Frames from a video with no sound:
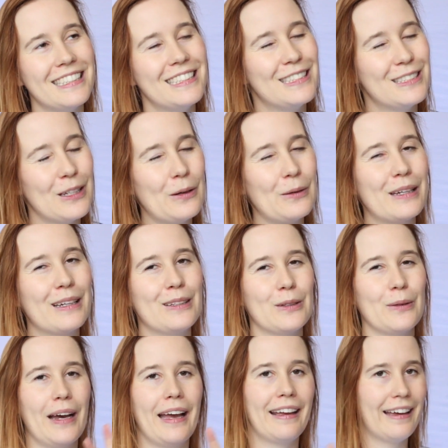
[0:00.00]
in sewing,
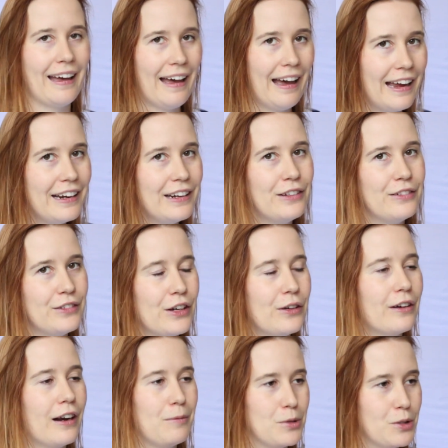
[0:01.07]
so I kind of know
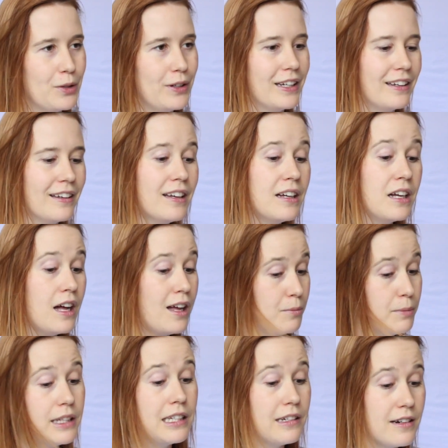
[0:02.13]
what I'm doing.
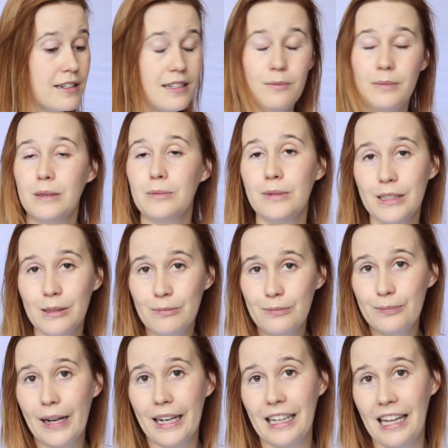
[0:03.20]
But there are some people
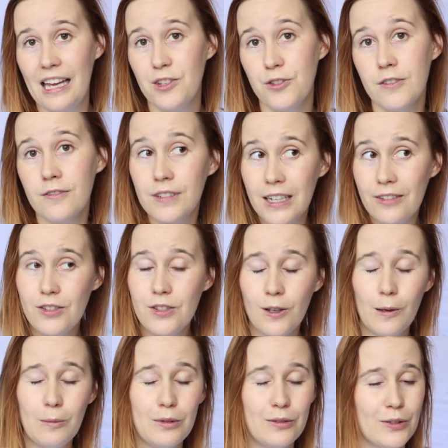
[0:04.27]
in my class who've never
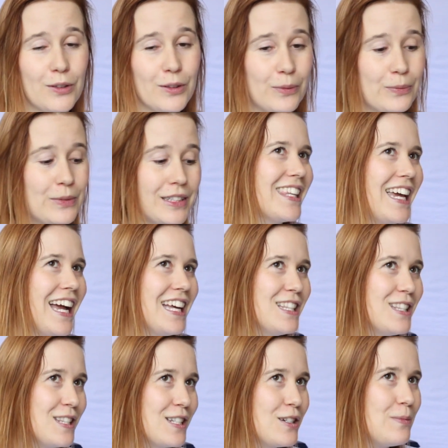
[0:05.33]
sewn before.
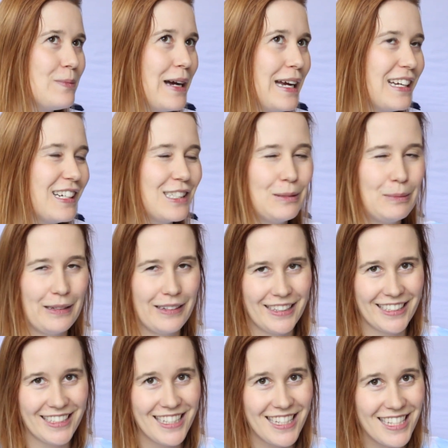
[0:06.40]
As to my
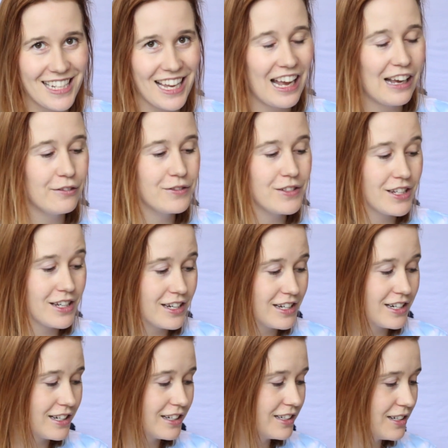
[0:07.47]
experience,
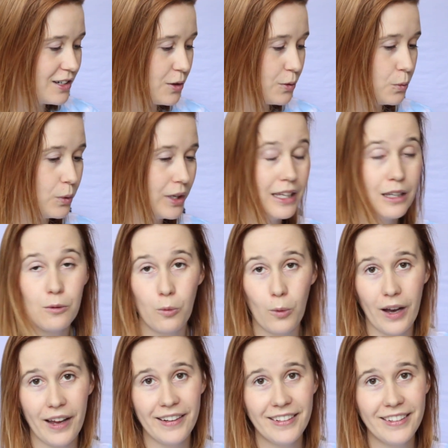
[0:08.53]
after week
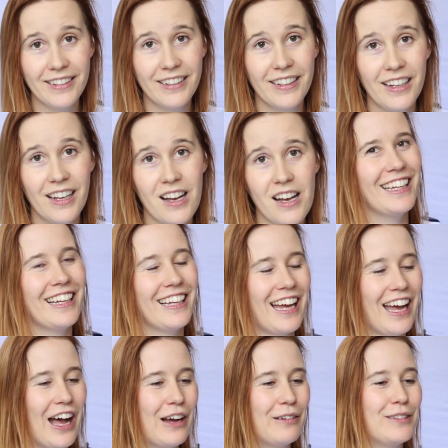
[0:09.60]
1,
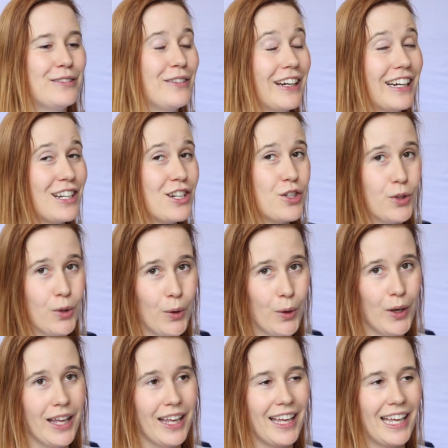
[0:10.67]
I was very
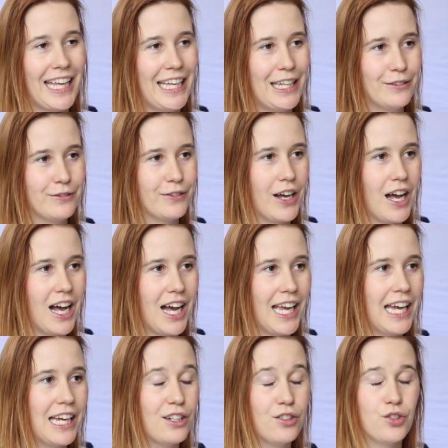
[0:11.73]
unsure if I
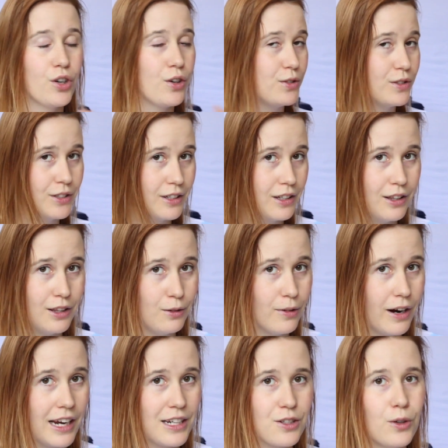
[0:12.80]
had chosen the
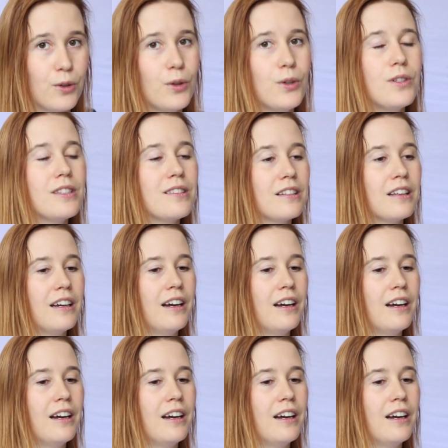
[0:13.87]
right course.